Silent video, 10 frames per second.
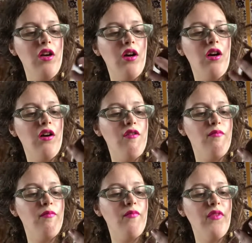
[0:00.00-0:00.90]

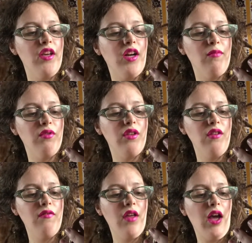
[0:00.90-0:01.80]
And I
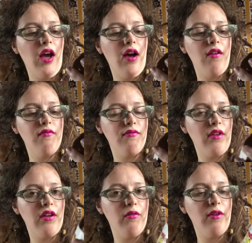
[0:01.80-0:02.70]
believe they have
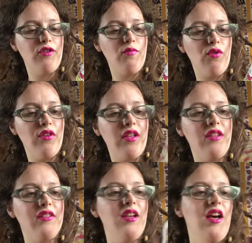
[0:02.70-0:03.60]
like a bunch more of
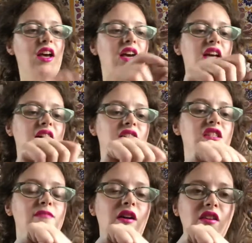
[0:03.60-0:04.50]
these, and I
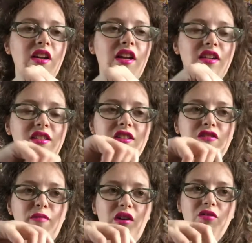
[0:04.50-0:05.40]
smell it, and it
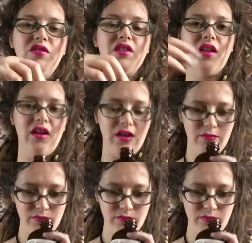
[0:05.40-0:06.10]
smells like,